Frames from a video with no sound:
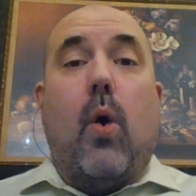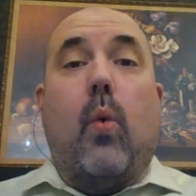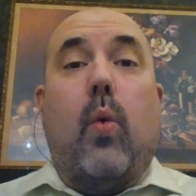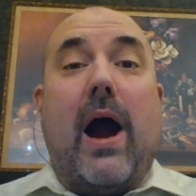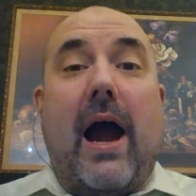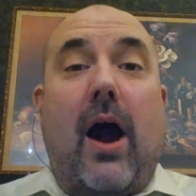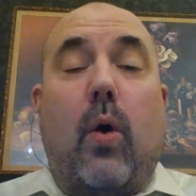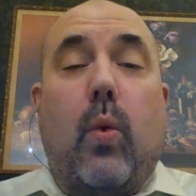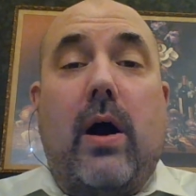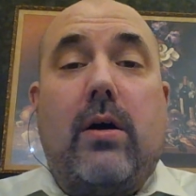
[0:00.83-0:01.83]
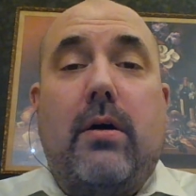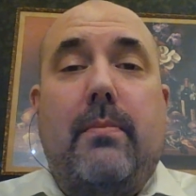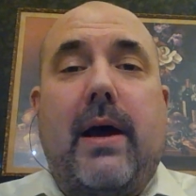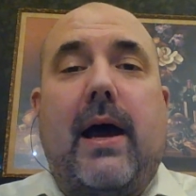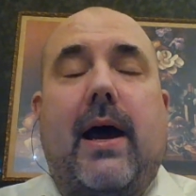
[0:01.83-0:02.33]
Wow,
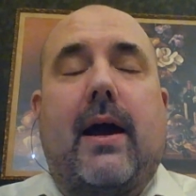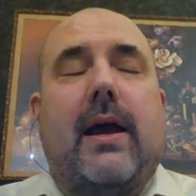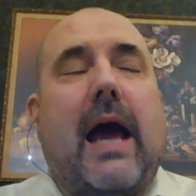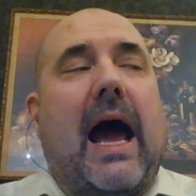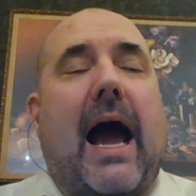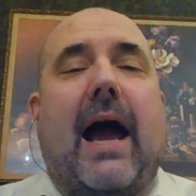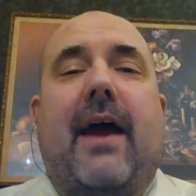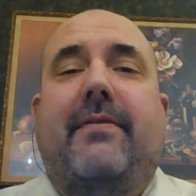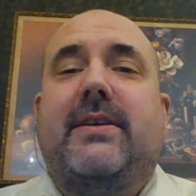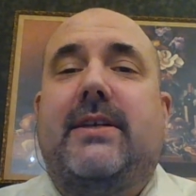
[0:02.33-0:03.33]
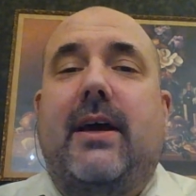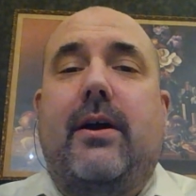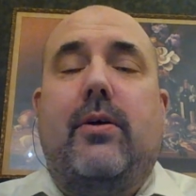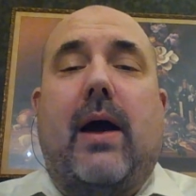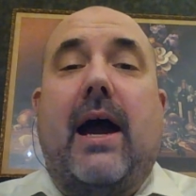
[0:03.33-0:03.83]
welcome back. I have to
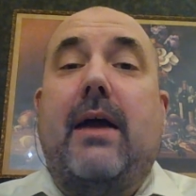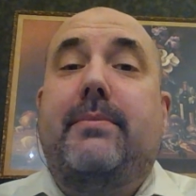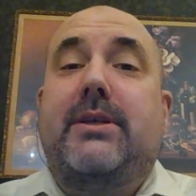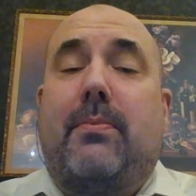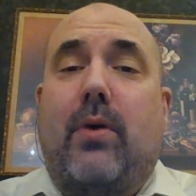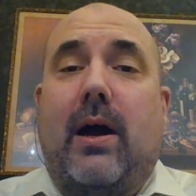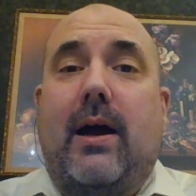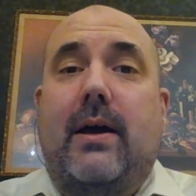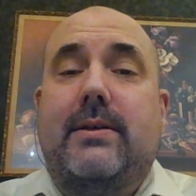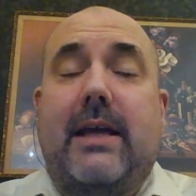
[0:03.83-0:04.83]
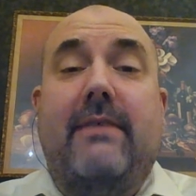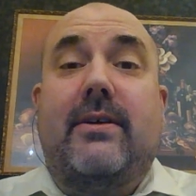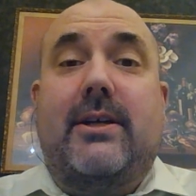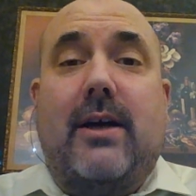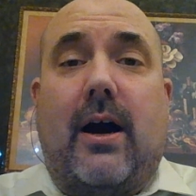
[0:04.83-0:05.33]
tell you, I am surprised,
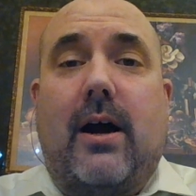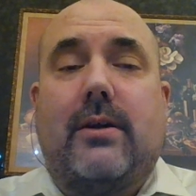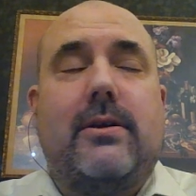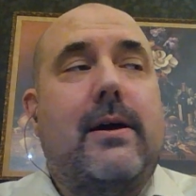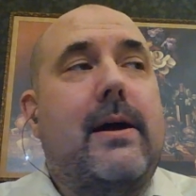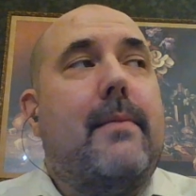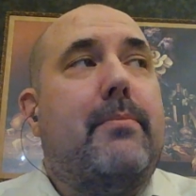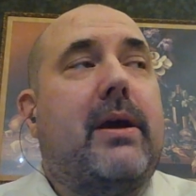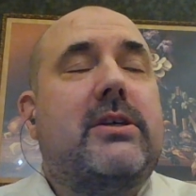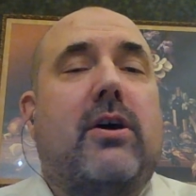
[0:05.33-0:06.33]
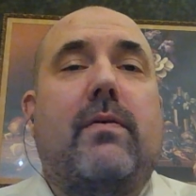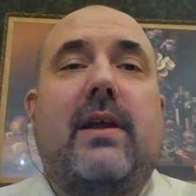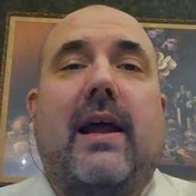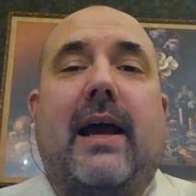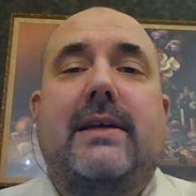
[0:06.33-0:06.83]
even shocked, because over
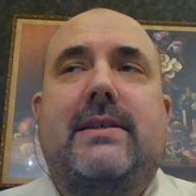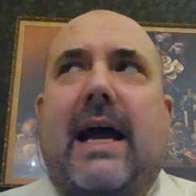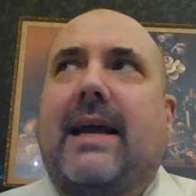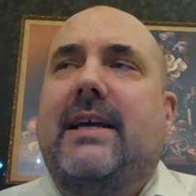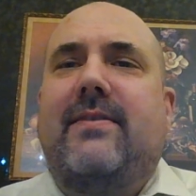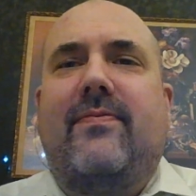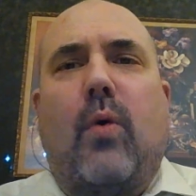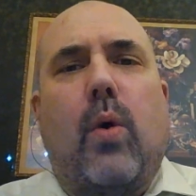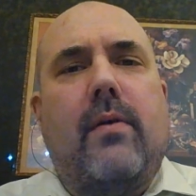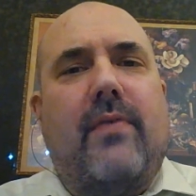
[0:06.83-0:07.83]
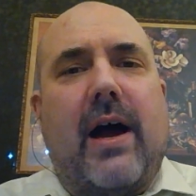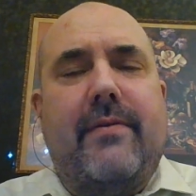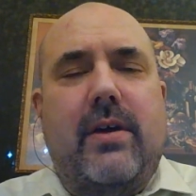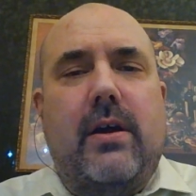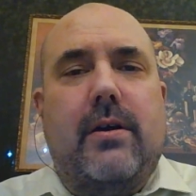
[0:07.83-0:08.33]
the last, I guess, 4 or
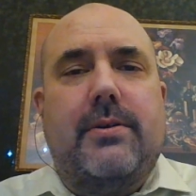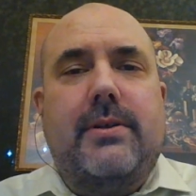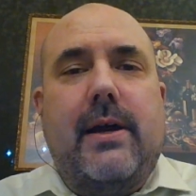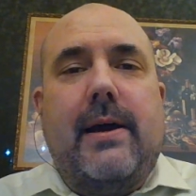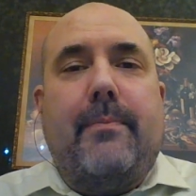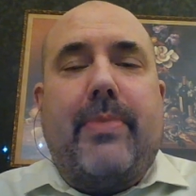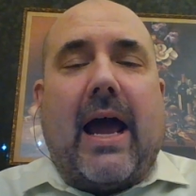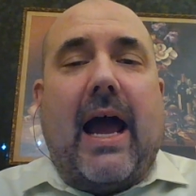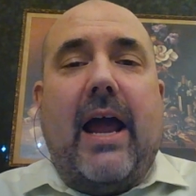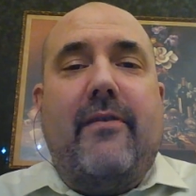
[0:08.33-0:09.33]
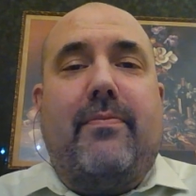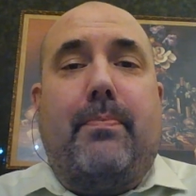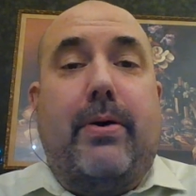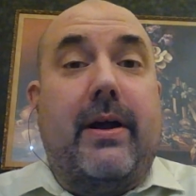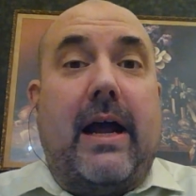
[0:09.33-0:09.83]
5 years, I
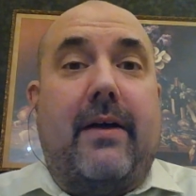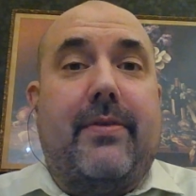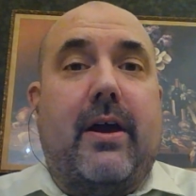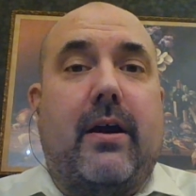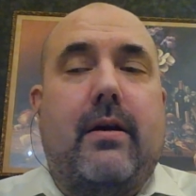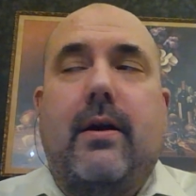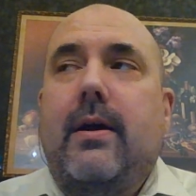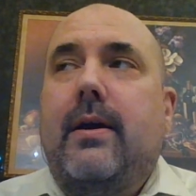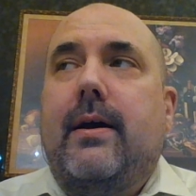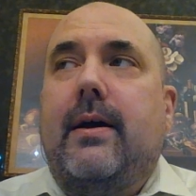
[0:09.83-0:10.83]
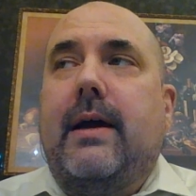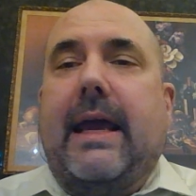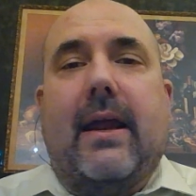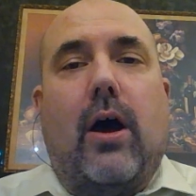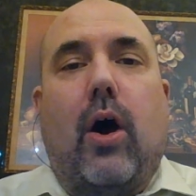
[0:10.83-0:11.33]
have put out there,
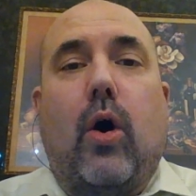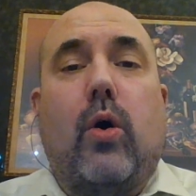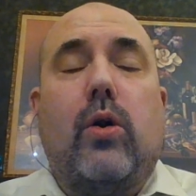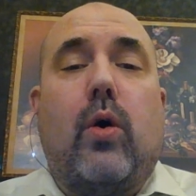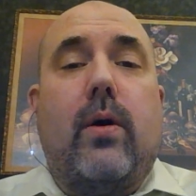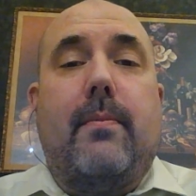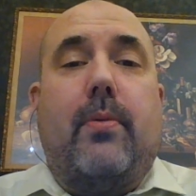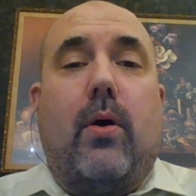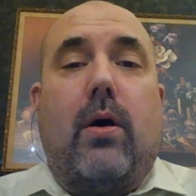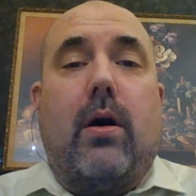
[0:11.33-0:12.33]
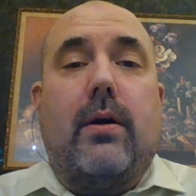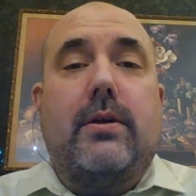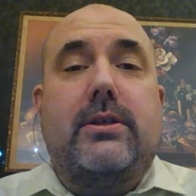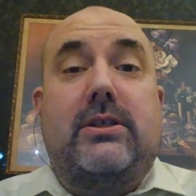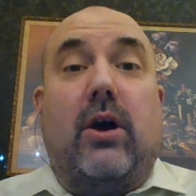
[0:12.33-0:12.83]
in whole or in part,
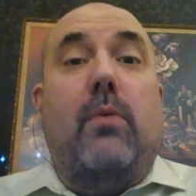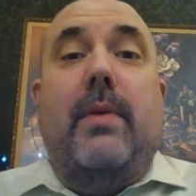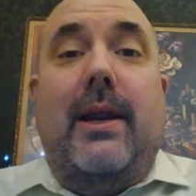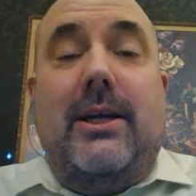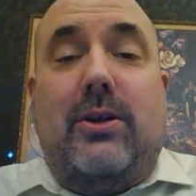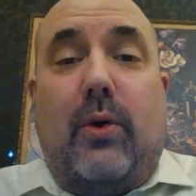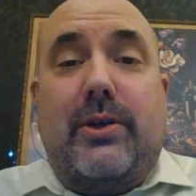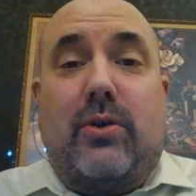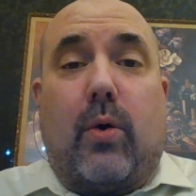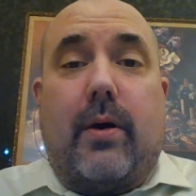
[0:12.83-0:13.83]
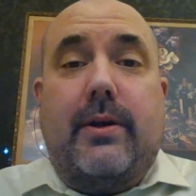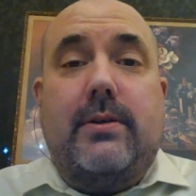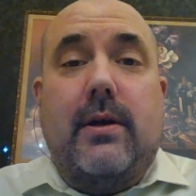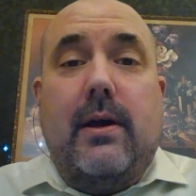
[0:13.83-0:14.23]
so many short stories,